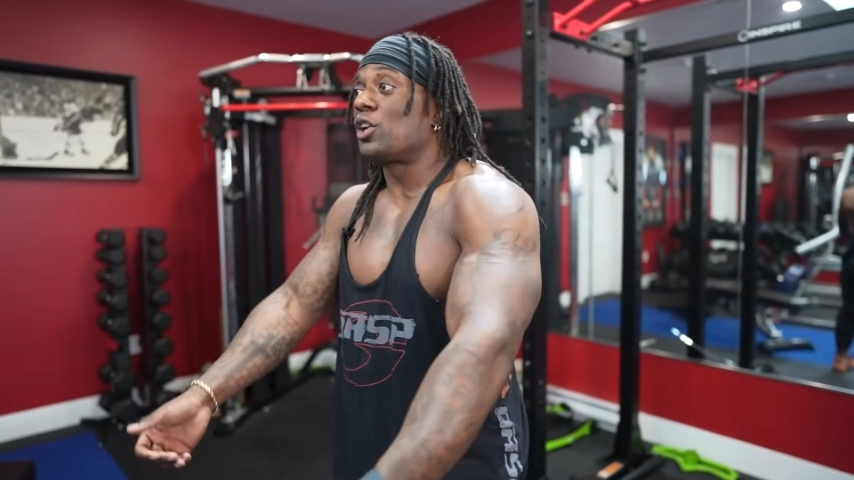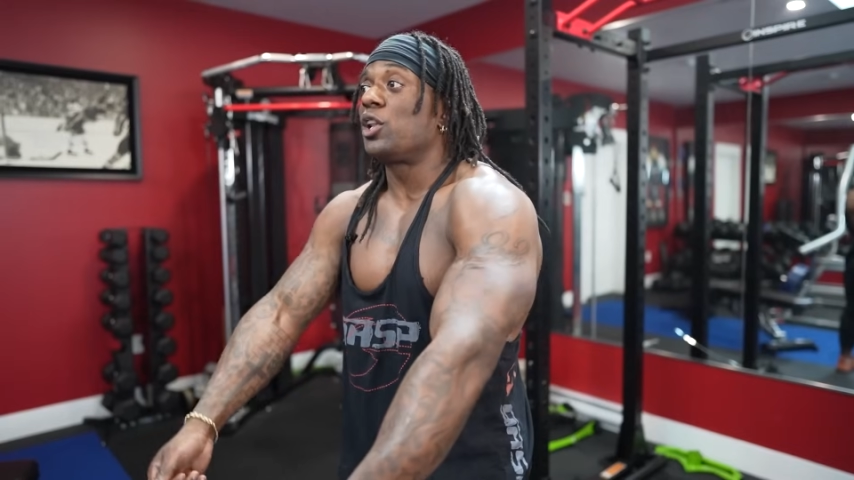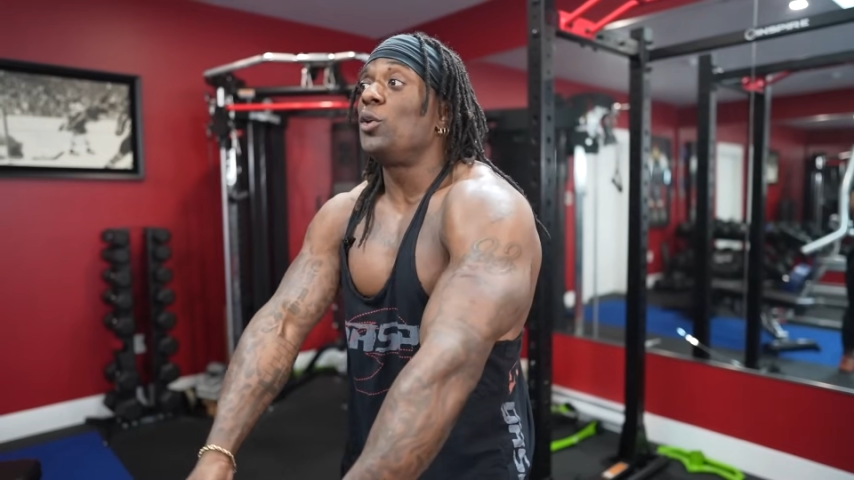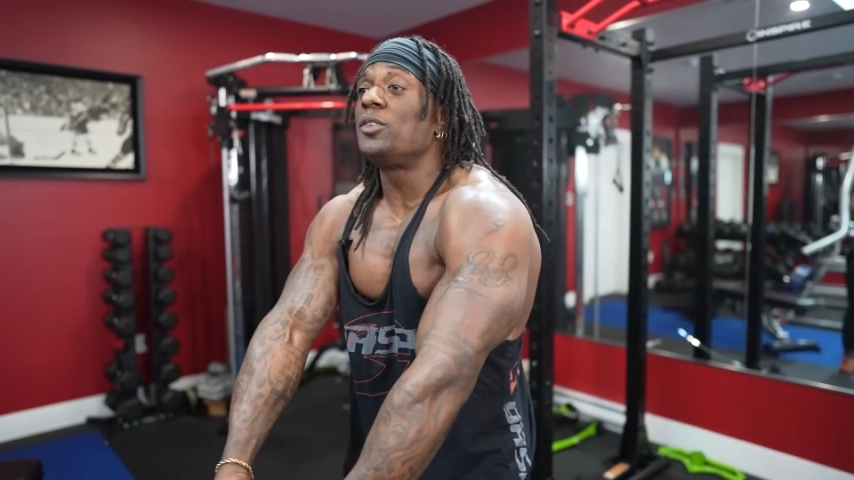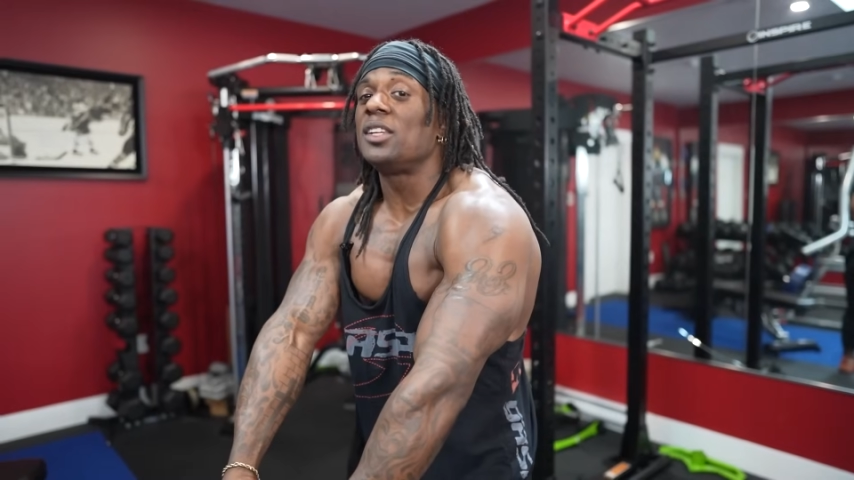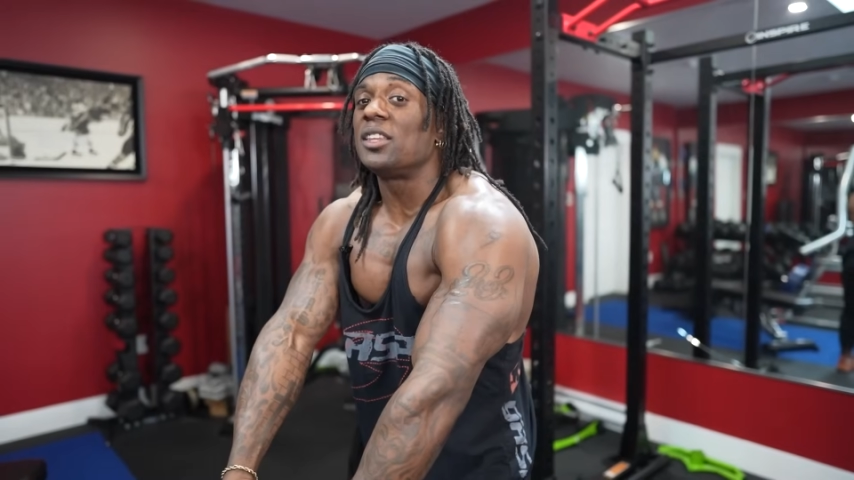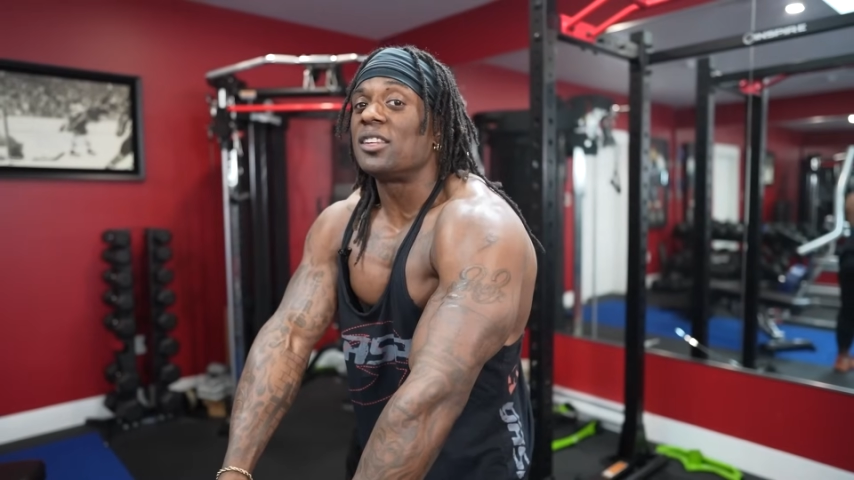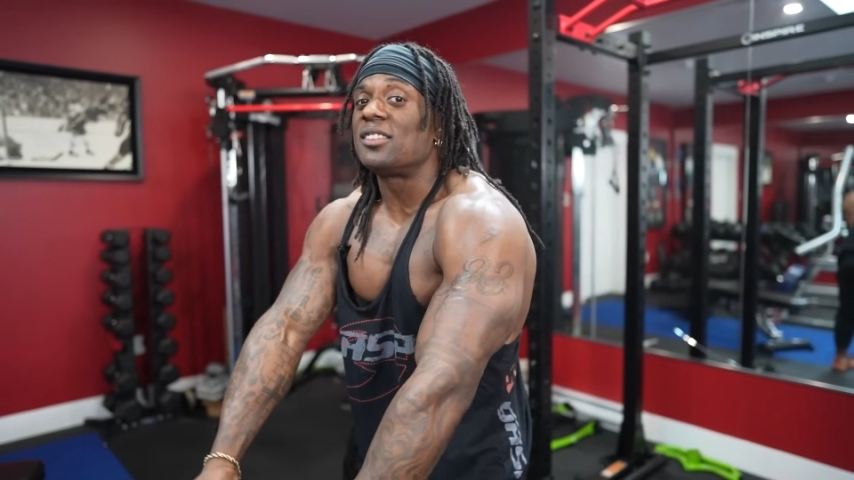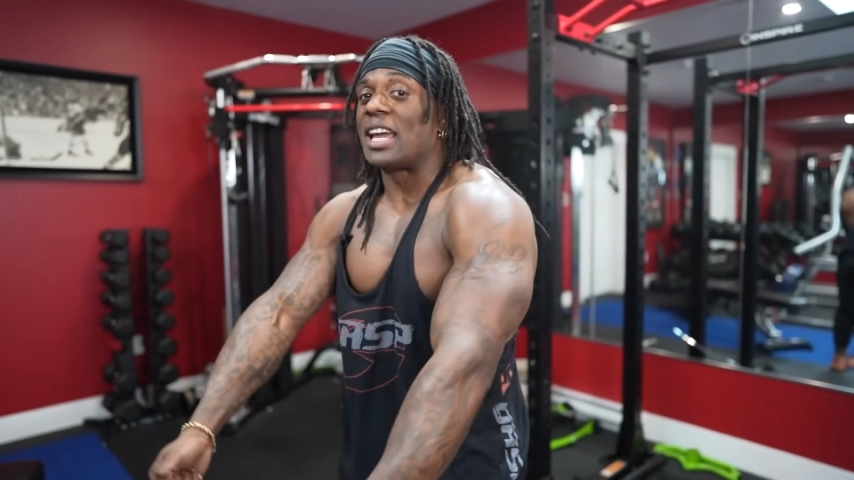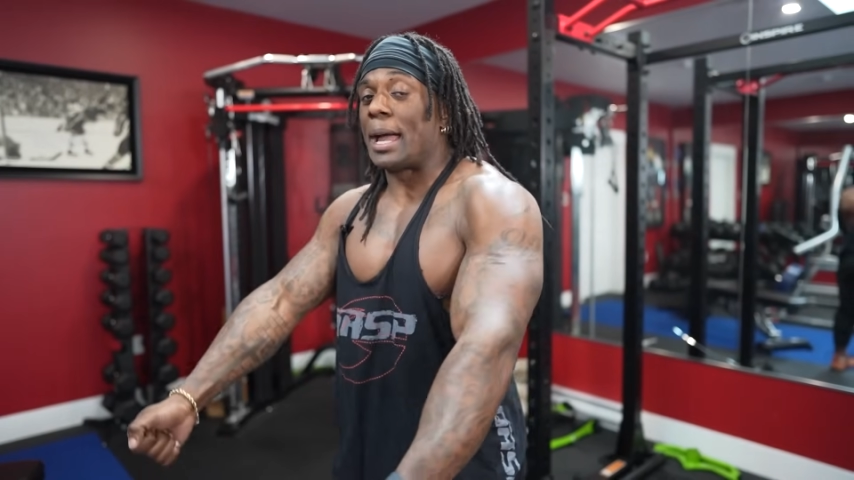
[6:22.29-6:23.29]
closing
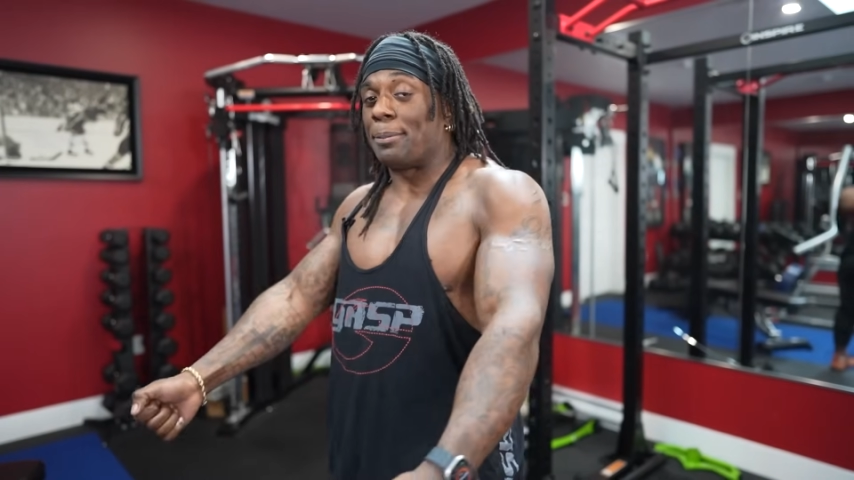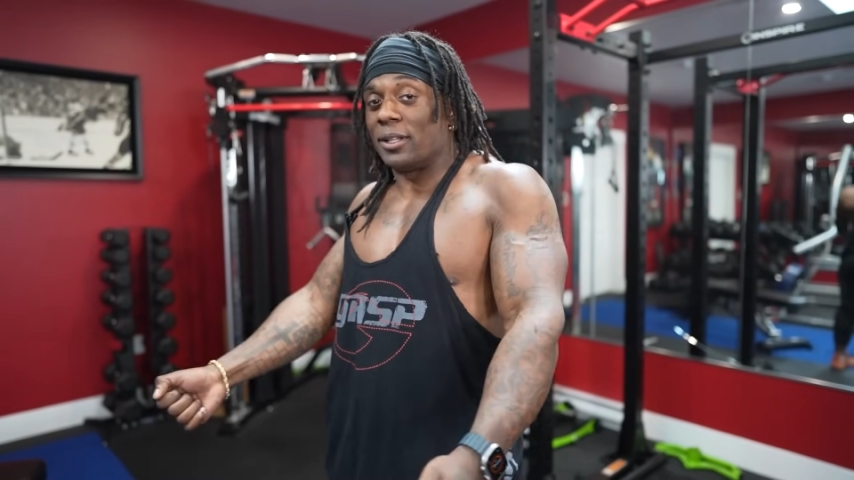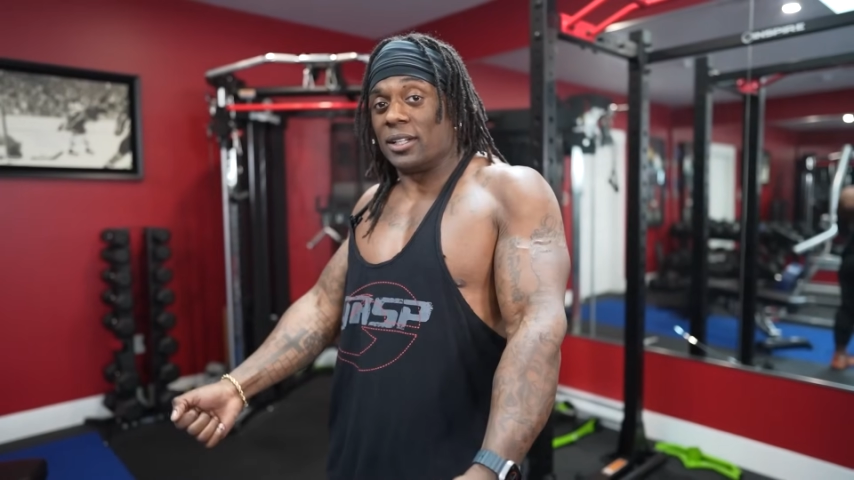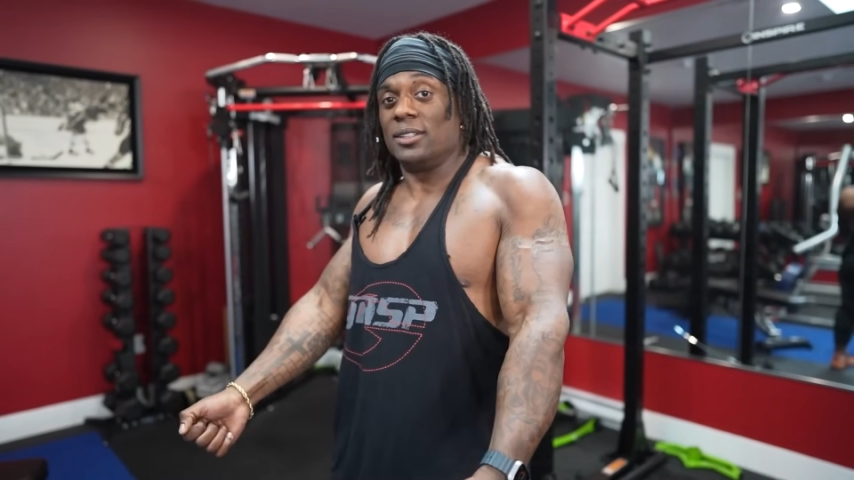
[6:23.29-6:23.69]
the scapula.